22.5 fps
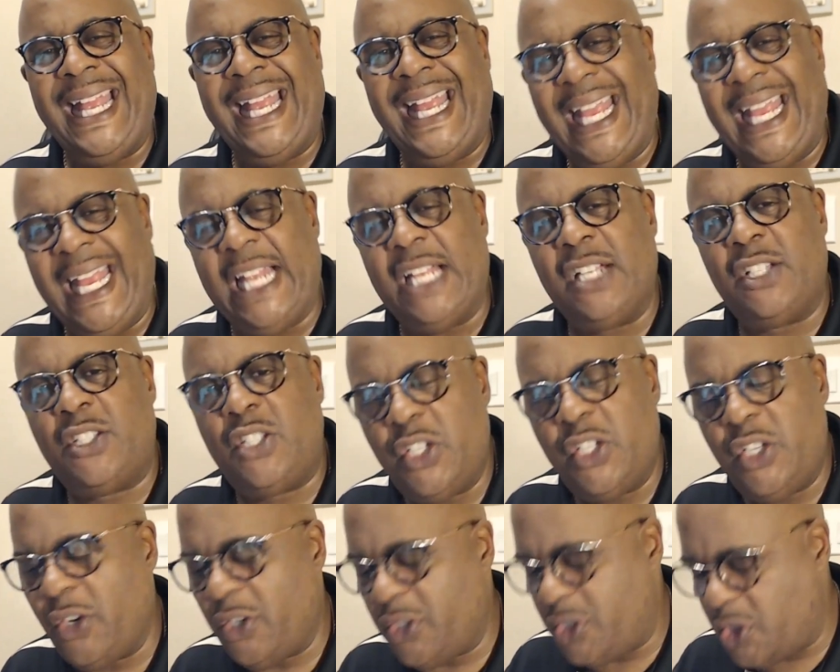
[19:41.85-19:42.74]
into
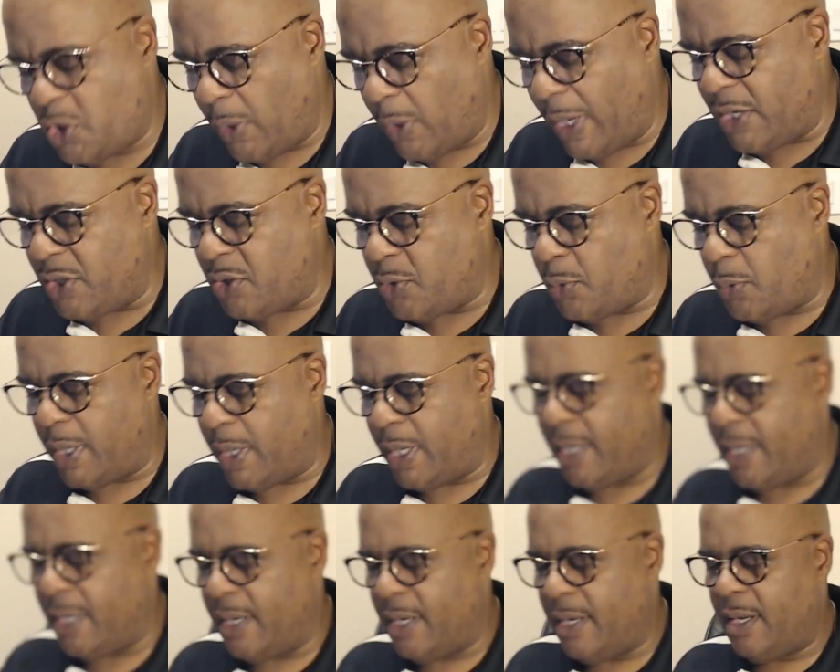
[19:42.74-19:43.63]
your treasury.
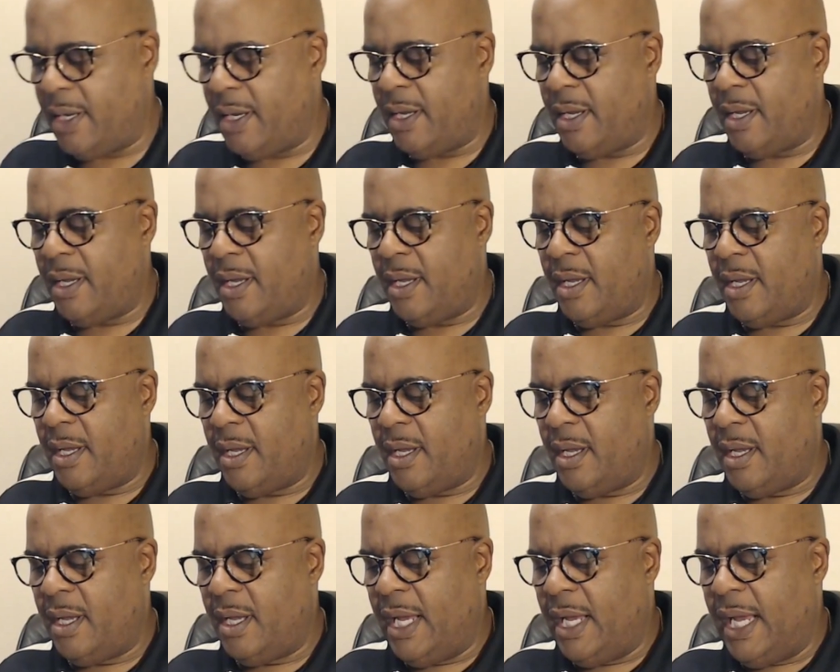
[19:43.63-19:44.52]

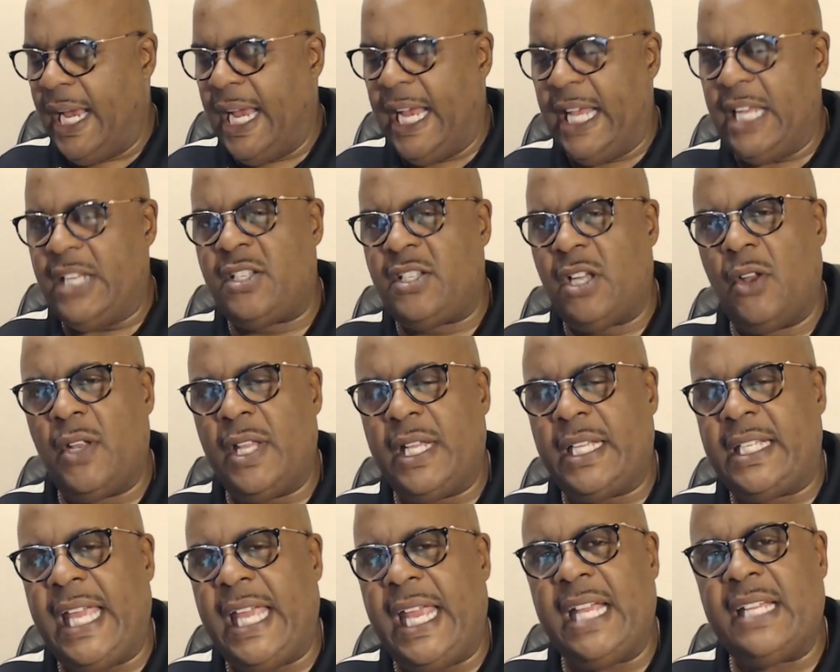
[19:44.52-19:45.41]
And so the
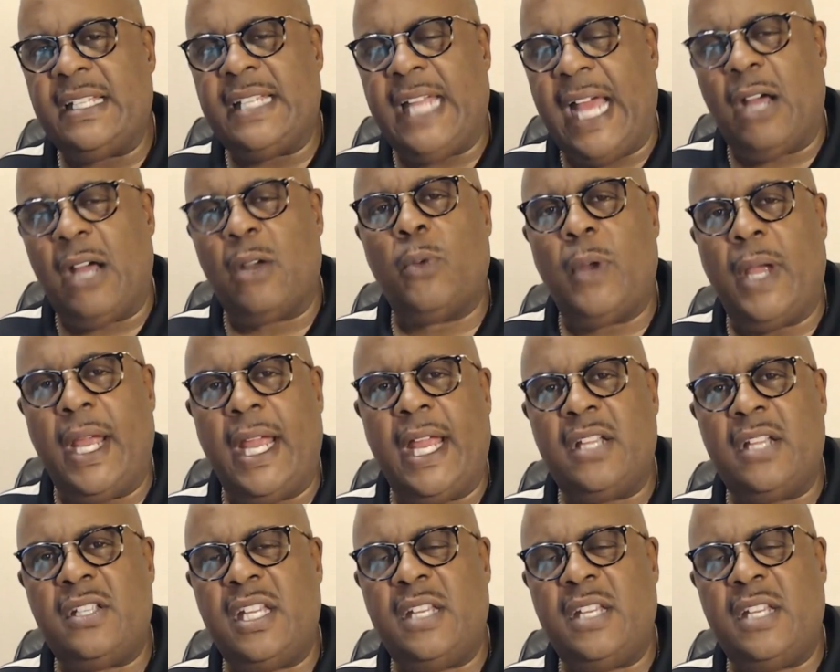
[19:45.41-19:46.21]
king is outraged.